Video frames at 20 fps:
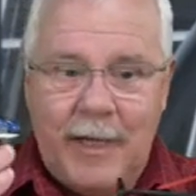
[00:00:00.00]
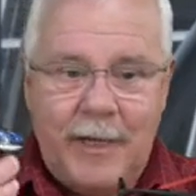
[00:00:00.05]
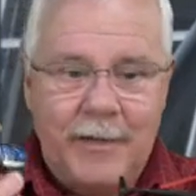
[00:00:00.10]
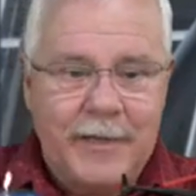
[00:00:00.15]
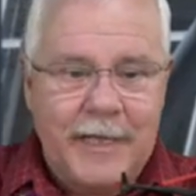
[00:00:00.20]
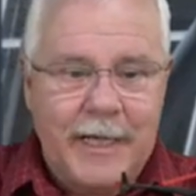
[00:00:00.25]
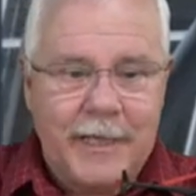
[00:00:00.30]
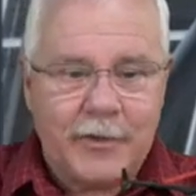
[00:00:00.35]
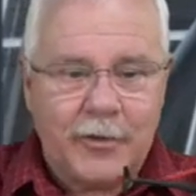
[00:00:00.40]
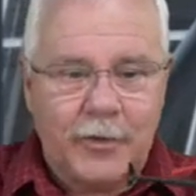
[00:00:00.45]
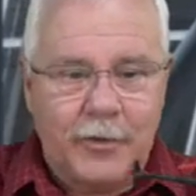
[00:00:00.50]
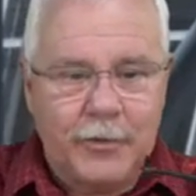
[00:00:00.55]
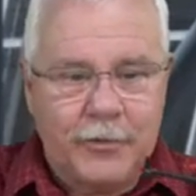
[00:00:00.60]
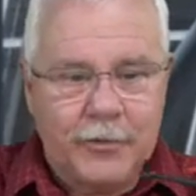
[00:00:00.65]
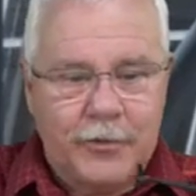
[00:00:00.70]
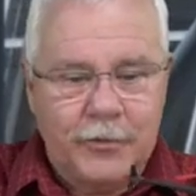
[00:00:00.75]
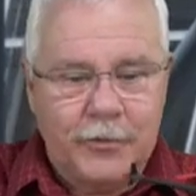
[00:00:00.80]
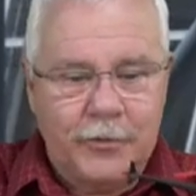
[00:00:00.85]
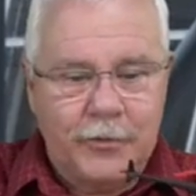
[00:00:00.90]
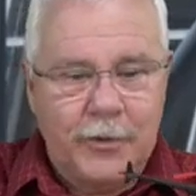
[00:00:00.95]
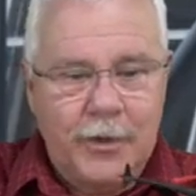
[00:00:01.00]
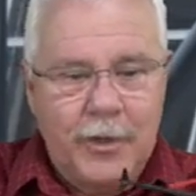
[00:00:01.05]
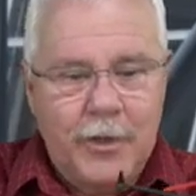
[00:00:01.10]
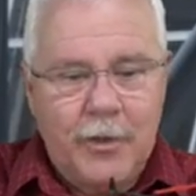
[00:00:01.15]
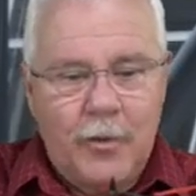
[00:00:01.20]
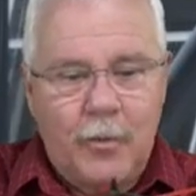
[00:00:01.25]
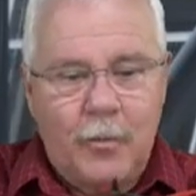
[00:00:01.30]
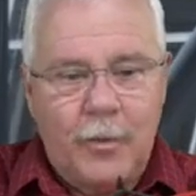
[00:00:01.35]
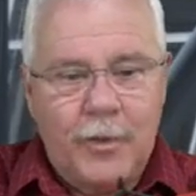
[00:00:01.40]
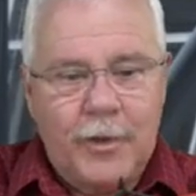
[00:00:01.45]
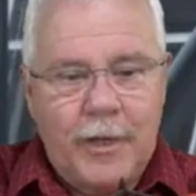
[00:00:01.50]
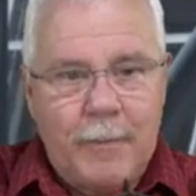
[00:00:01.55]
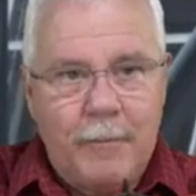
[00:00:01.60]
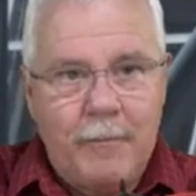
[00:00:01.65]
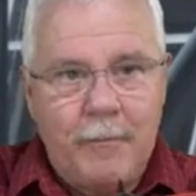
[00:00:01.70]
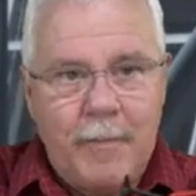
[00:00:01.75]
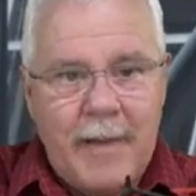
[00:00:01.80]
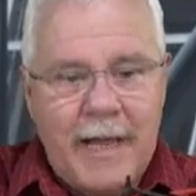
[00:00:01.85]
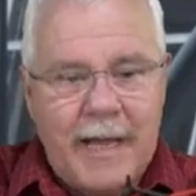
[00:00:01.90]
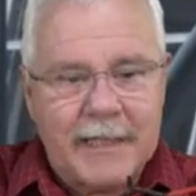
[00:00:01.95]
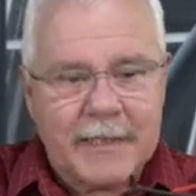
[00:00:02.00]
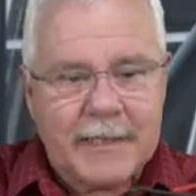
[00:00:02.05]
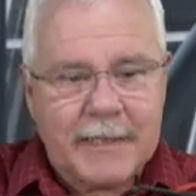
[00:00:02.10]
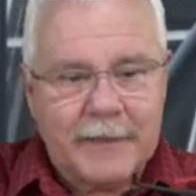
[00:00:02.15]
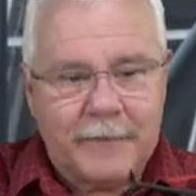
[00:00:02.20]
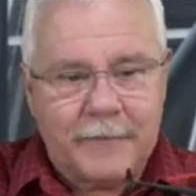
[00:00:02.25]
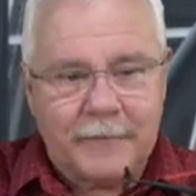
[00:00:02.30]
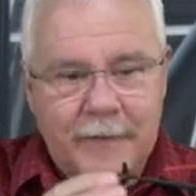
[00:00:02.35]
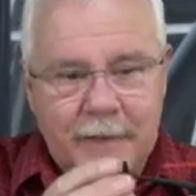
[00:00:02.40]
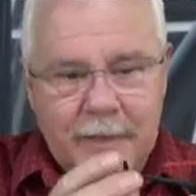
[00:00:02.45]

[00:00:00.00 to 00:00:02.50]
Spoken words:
And that's got to do with a massive